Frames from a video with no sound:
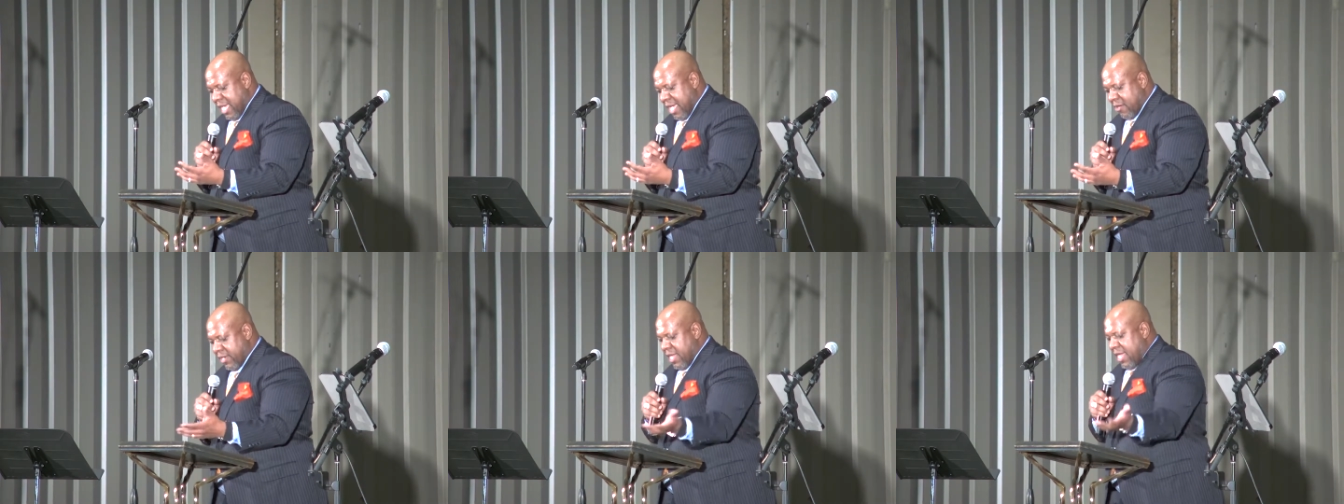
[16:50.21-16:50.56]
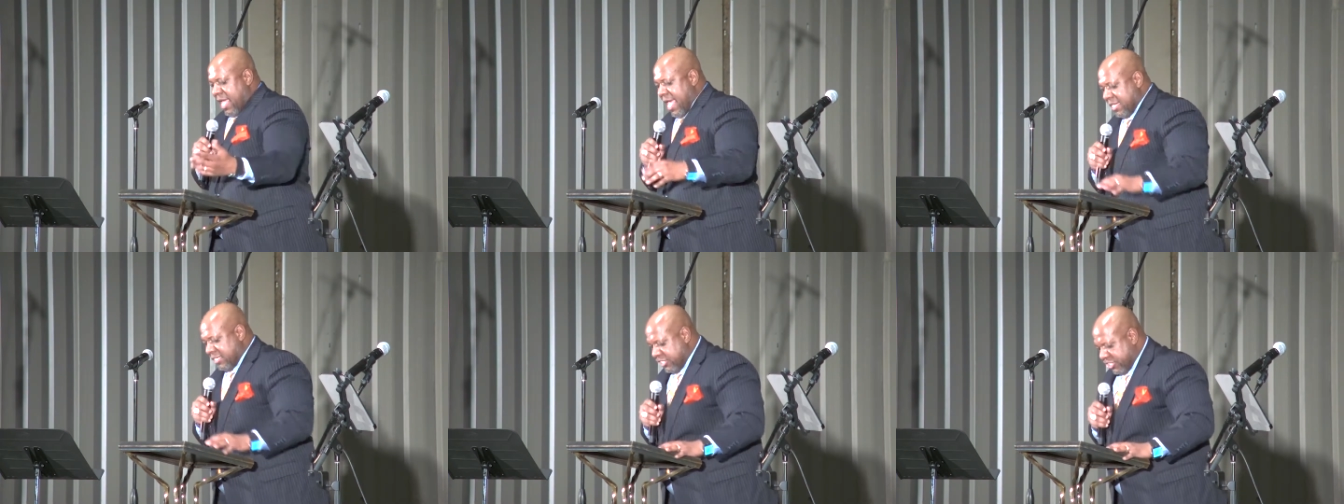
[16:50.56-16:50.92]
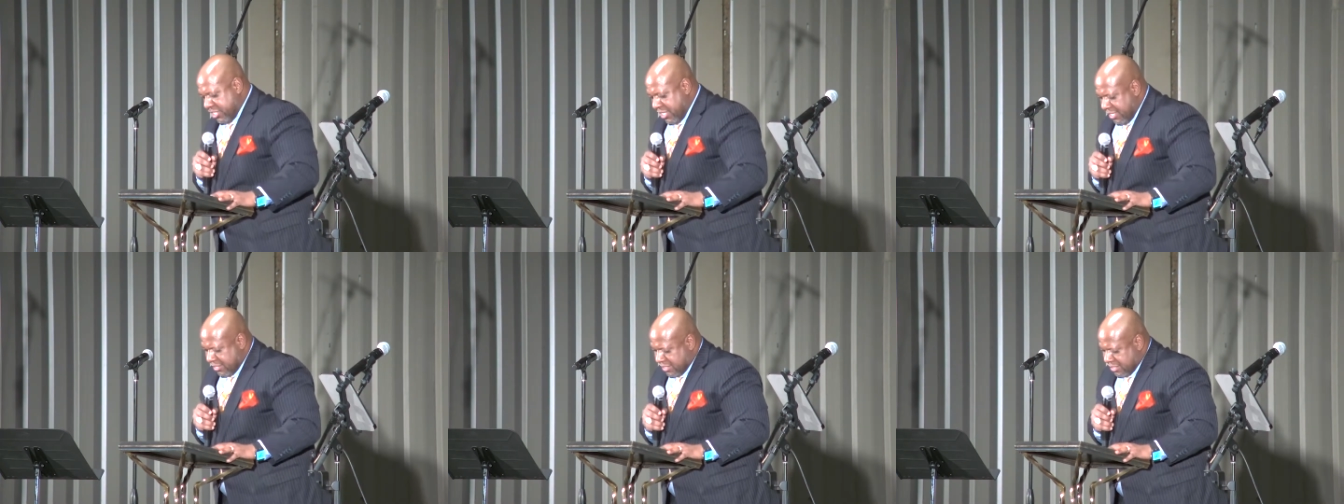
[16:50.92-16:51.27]
doubted. And
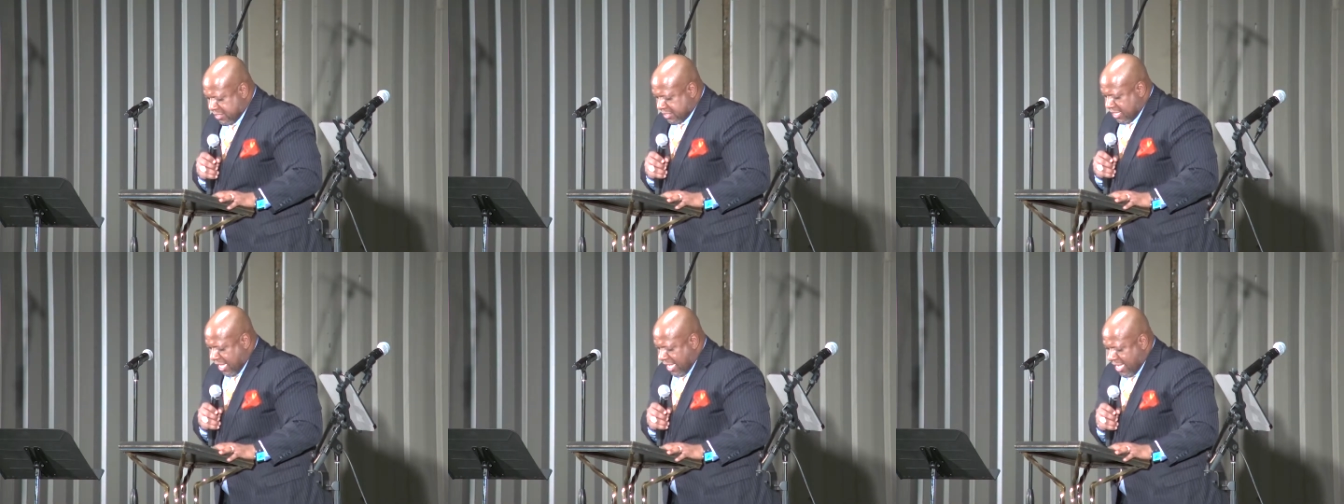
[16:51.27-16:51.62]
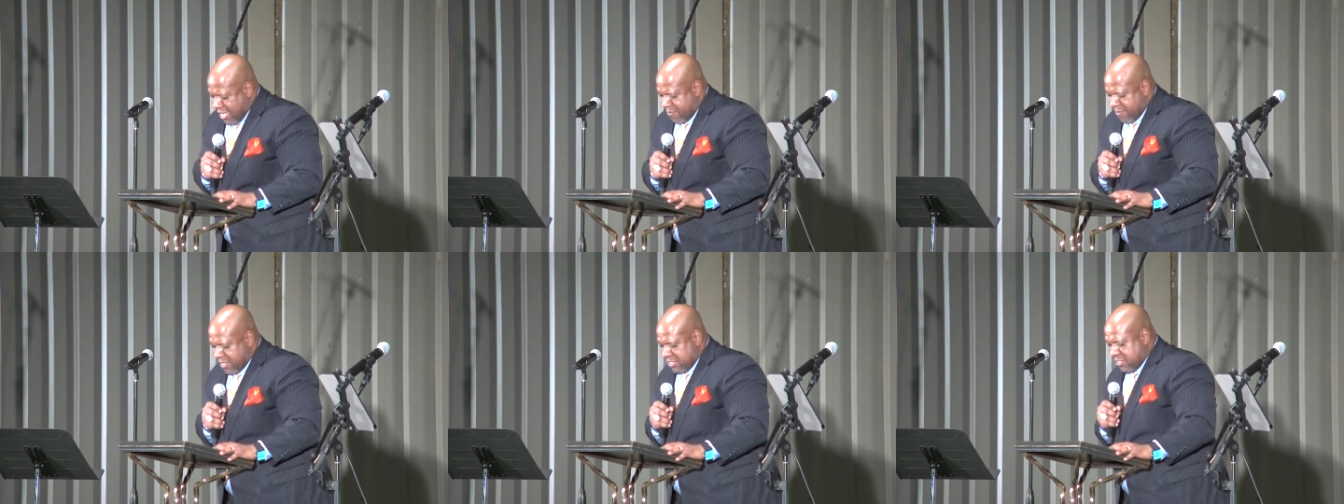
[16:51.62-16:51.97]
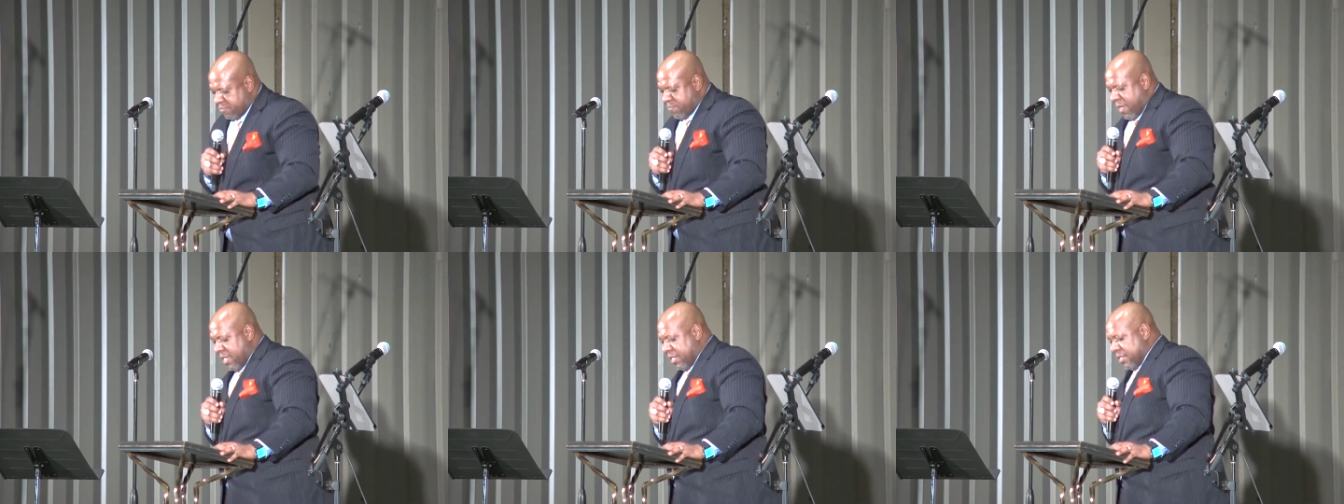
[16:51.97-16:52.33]
Jesus came and
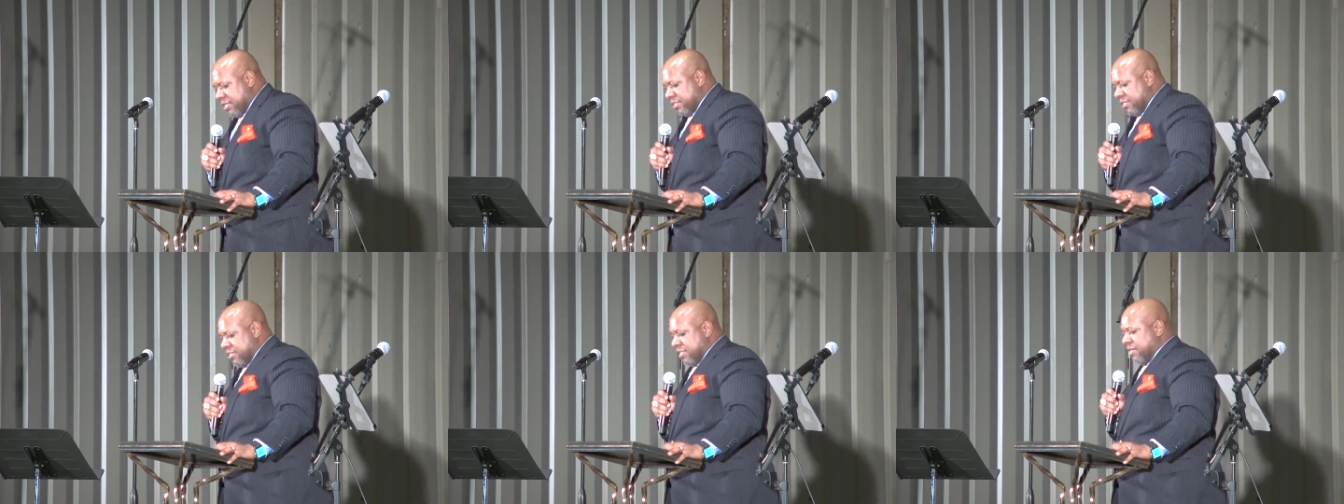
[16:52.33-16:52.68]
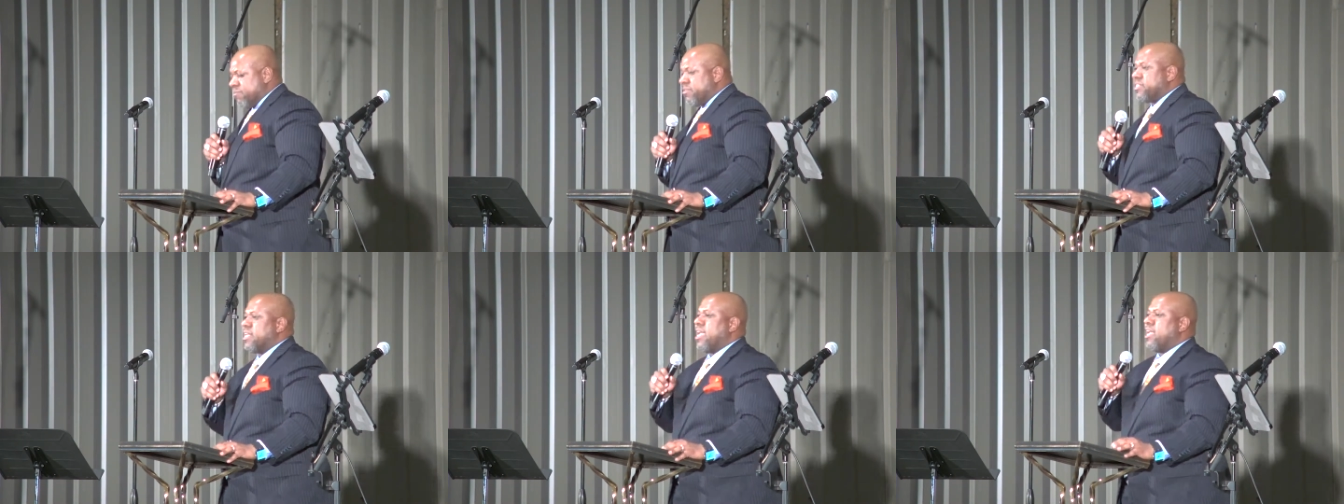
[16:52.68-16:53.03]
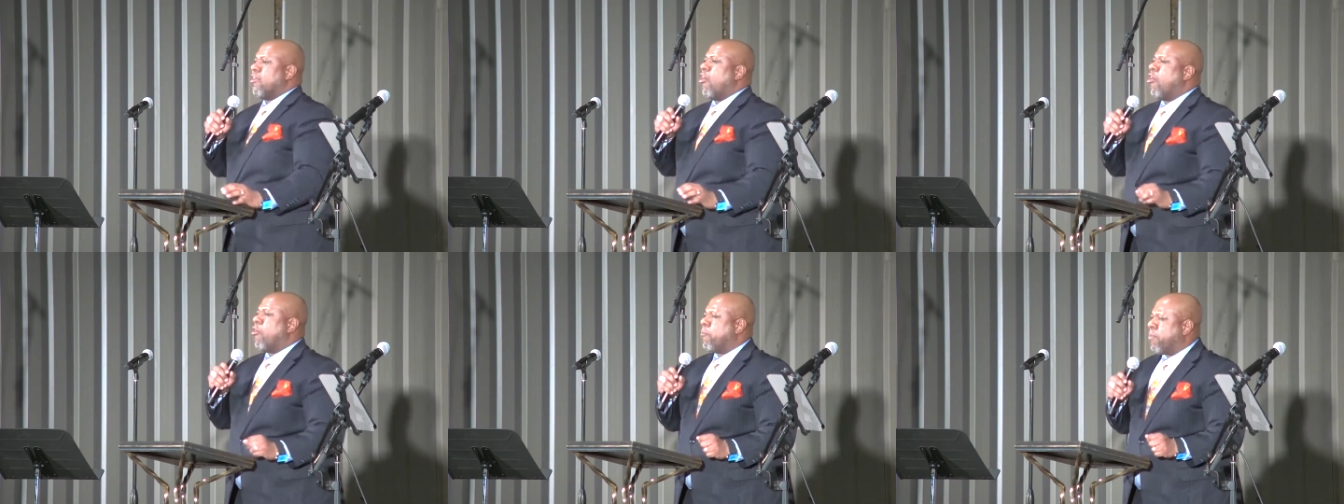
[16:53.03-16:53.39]
spake unto them,
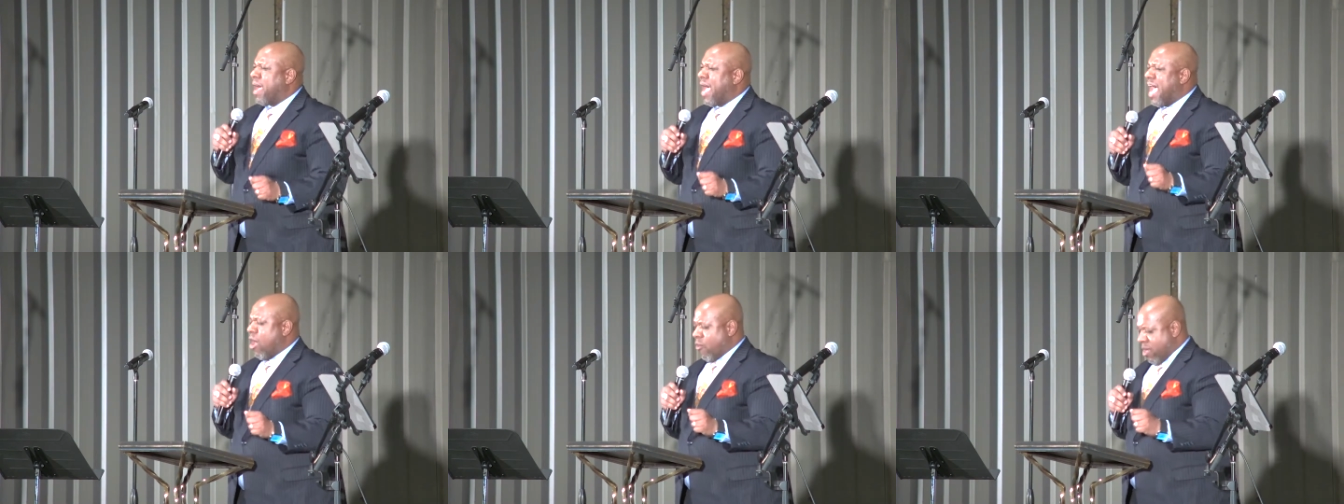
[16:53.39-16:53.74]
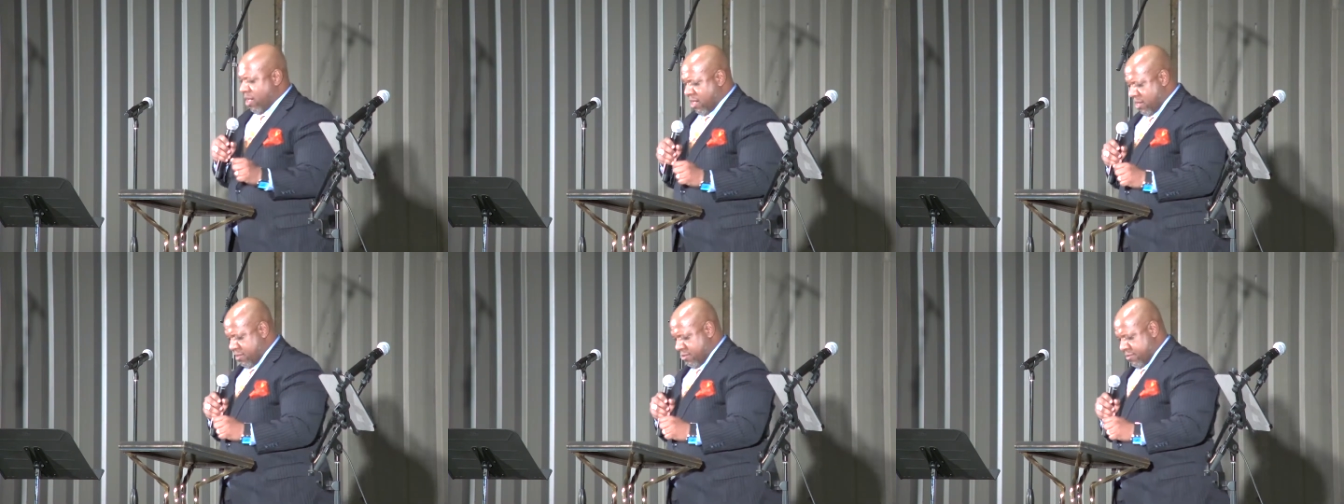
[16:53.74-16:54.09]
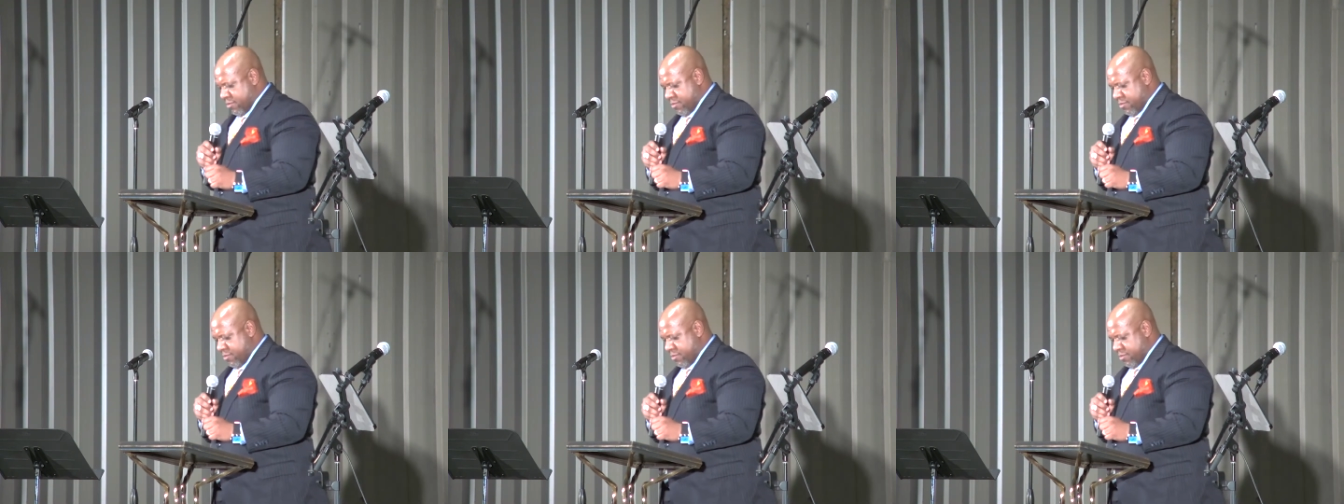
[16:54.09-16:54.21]
saying, All power